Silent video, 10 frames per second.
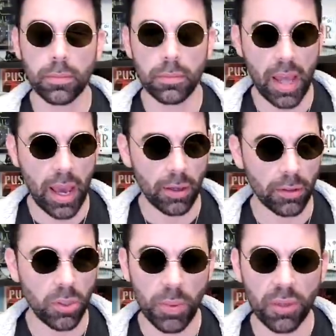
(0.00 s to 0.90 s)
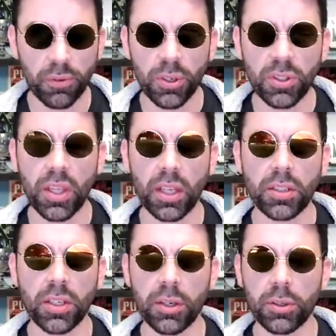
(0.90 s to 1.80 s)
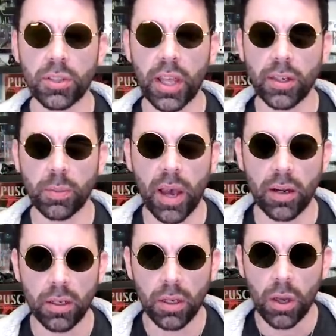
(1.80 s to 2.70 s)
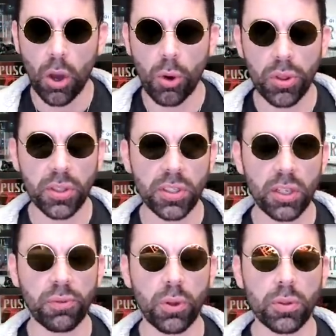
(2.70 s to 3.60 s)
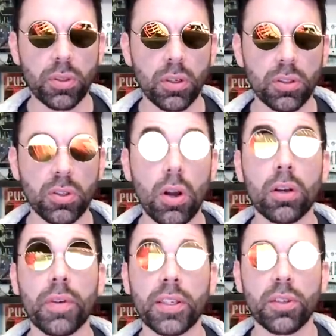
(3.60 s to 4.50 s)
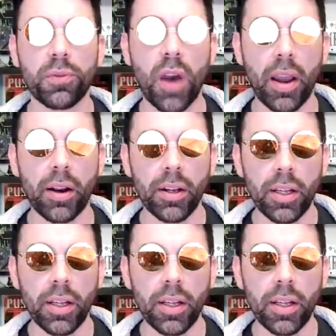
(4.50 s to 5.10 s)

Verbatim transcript: Now, to me, the first thing to understand about Odin's influence on A Song of Ice and Fire